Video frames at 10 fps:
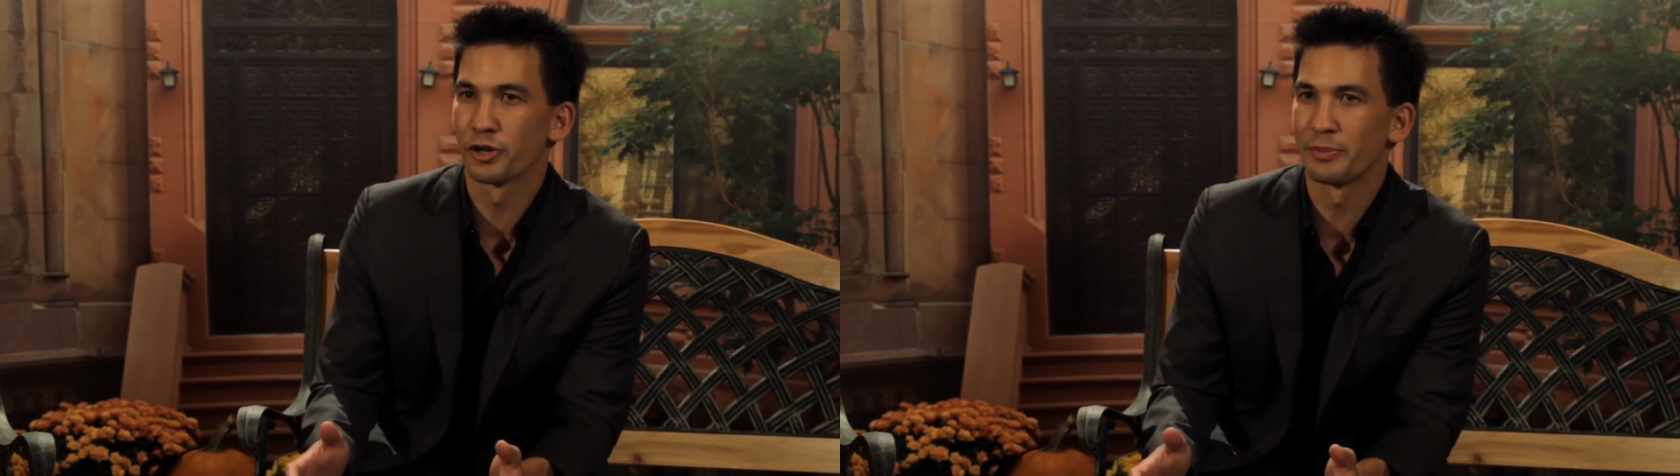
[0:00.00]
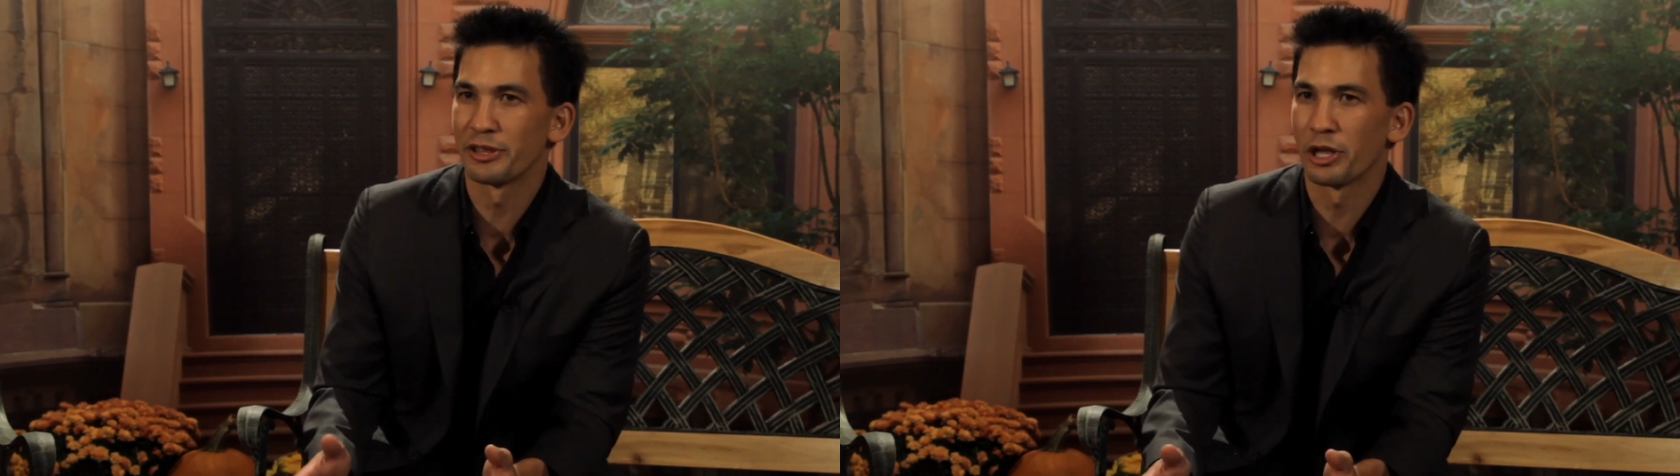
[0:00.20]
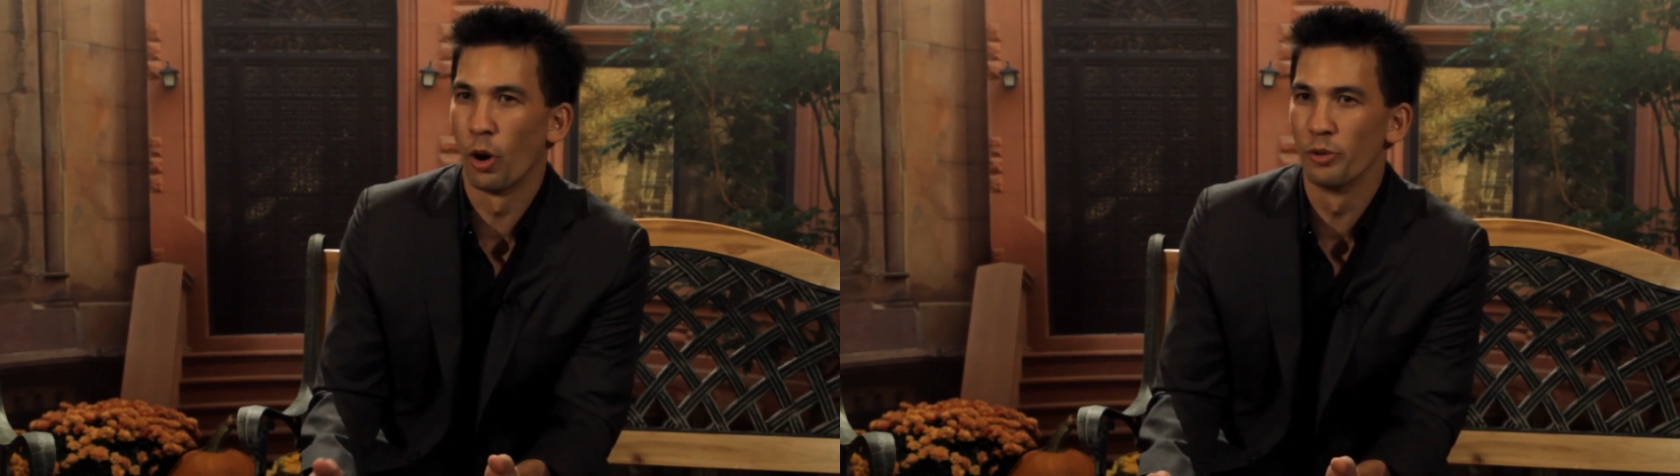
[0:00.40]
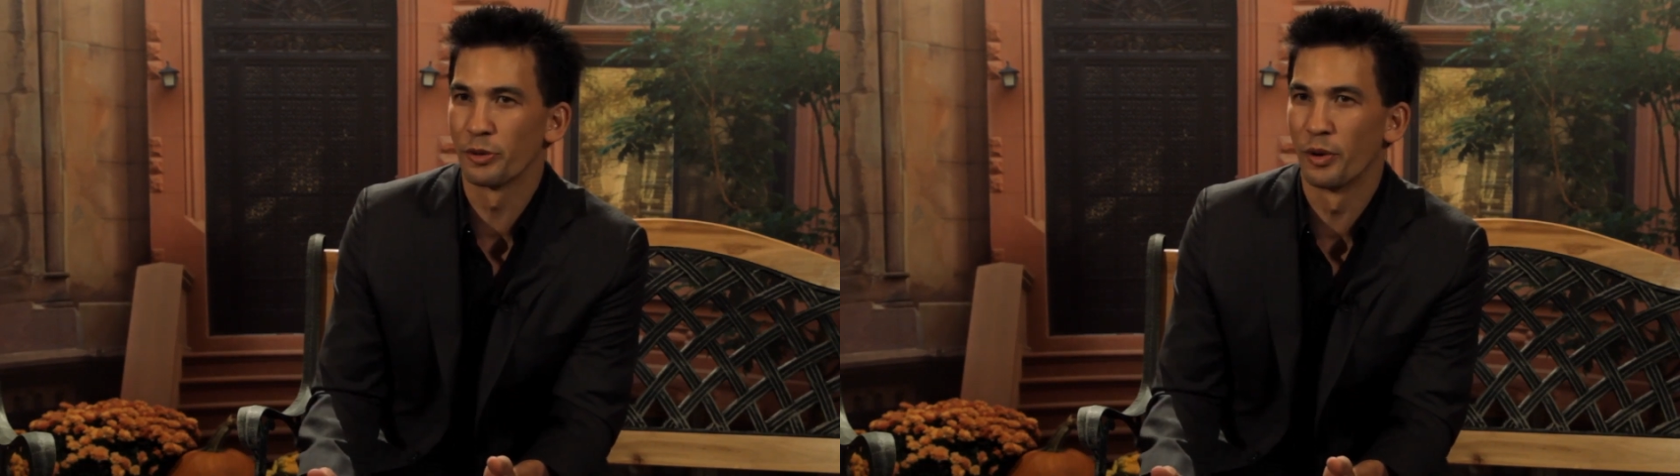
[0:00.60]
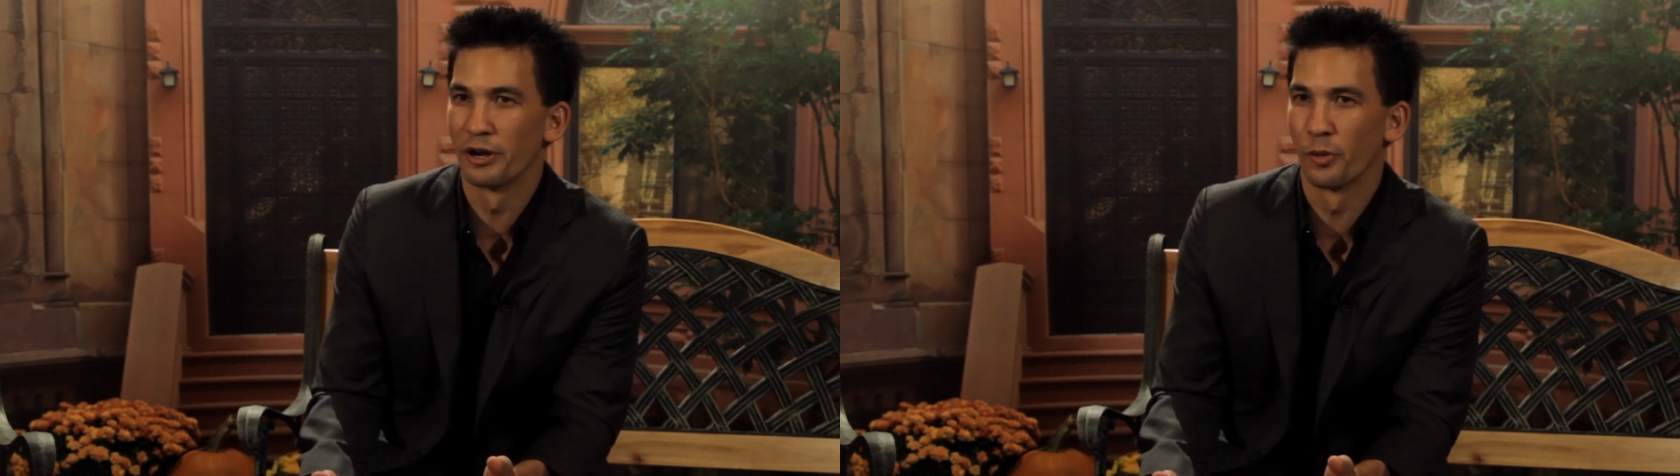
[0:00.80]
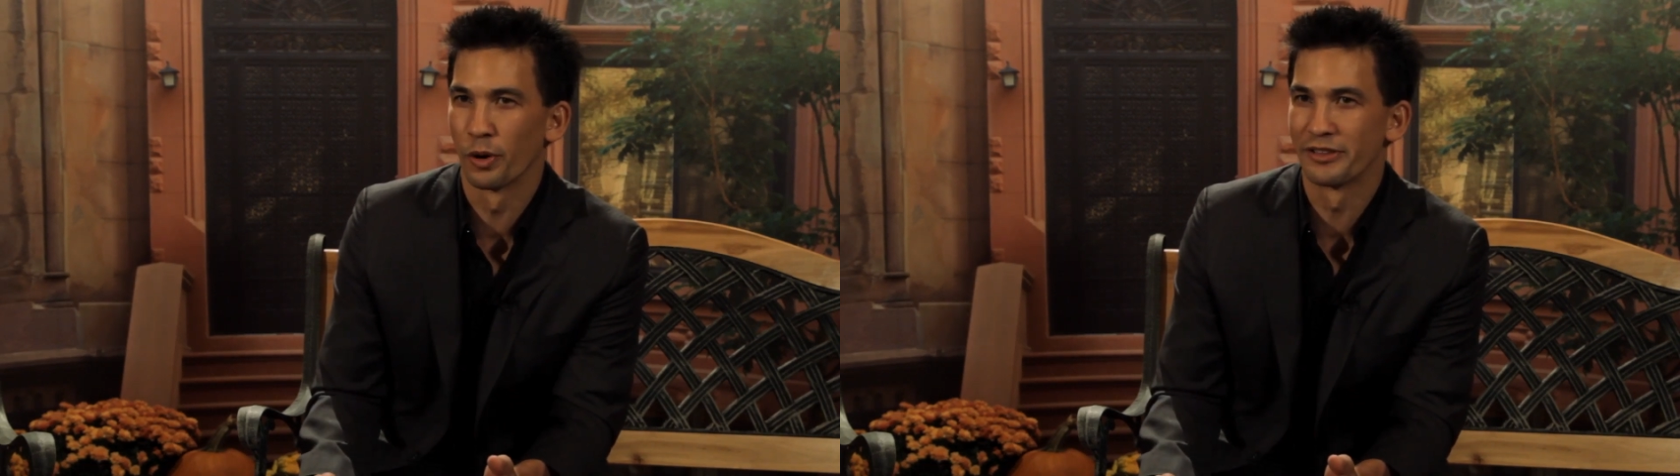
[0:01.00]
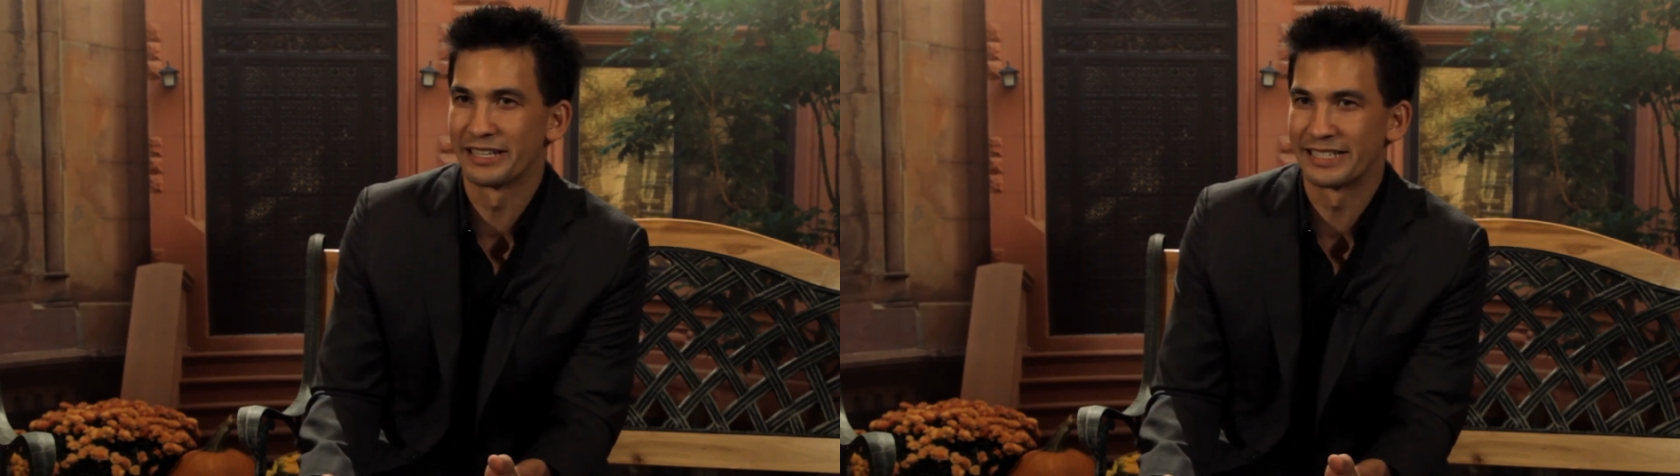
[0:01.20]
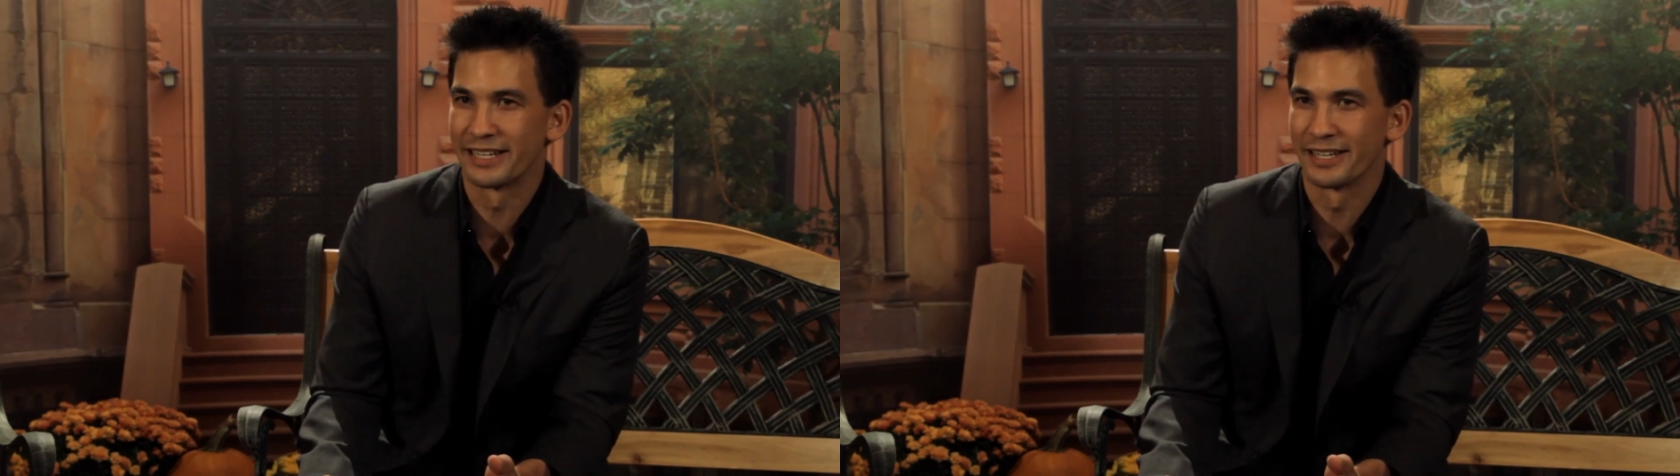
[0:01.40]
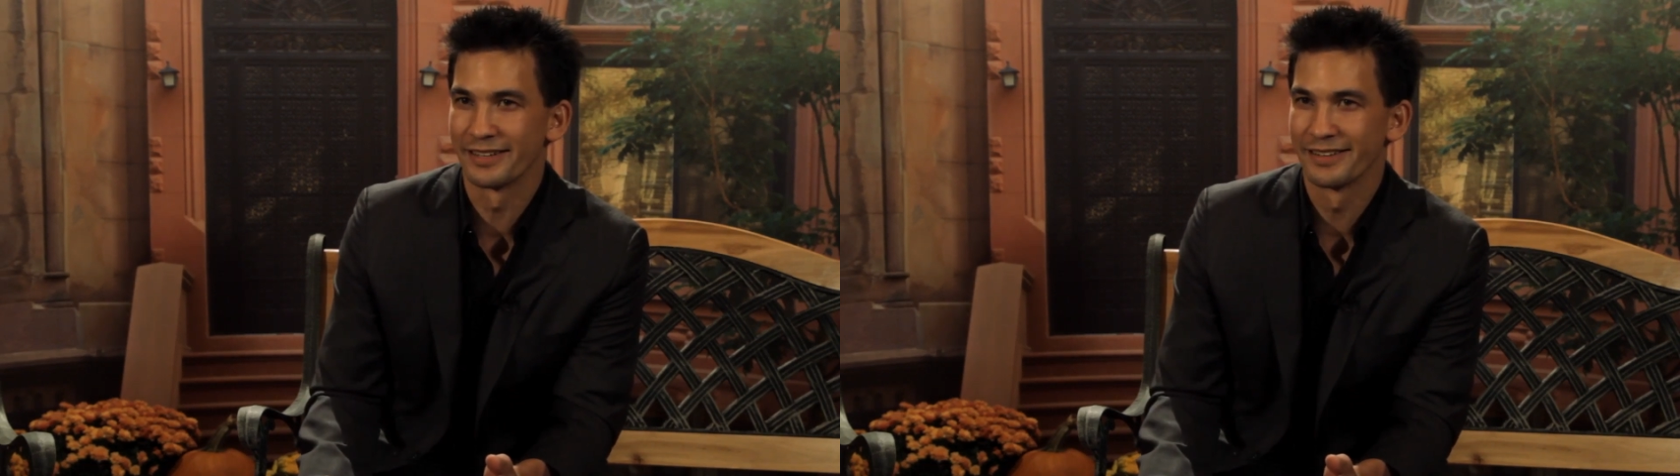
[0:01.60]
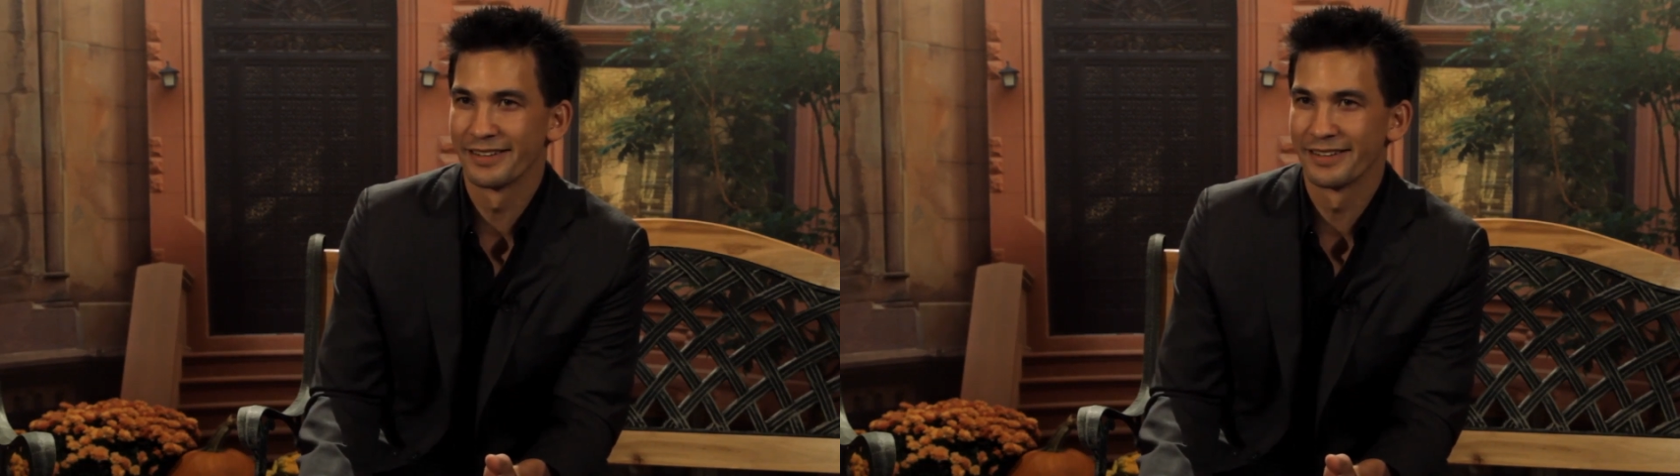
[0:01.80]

going to be the only one in the world that did it.